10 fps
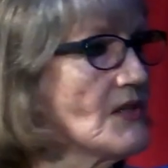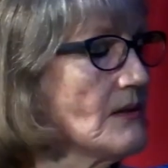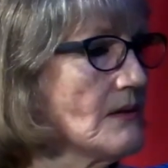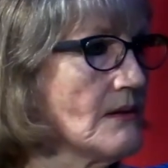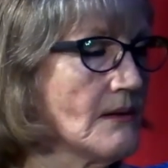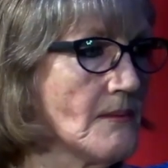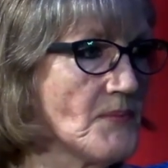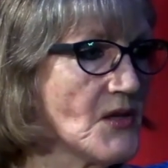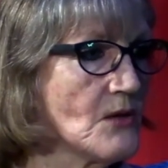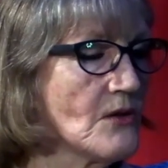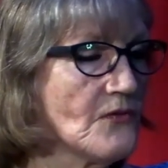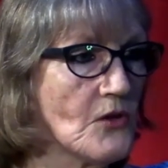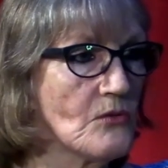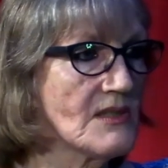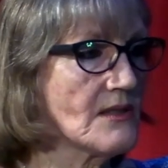the
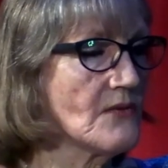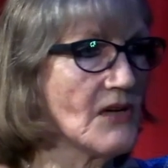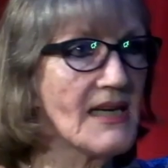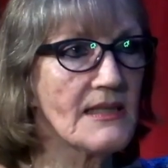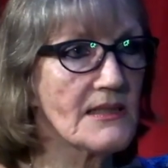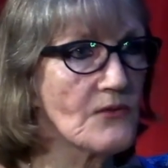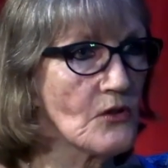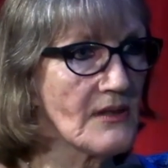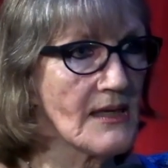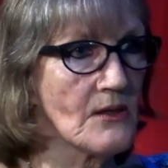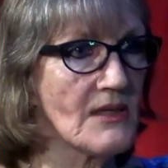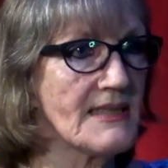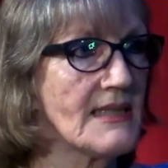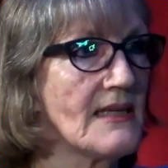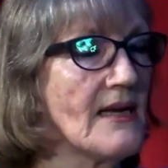followers of the Vedas have got that
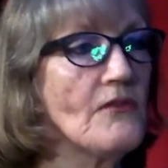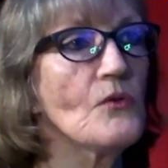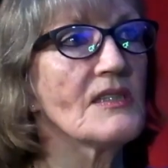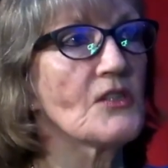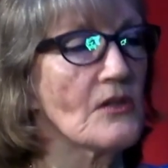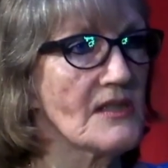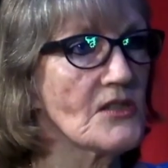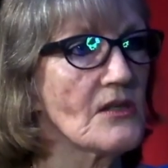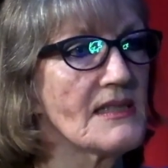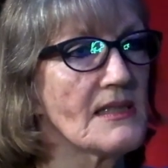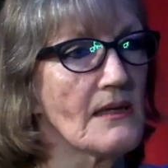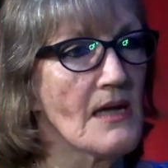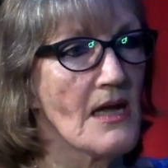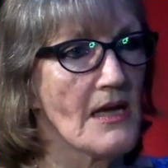idea. Everyone's got this idea.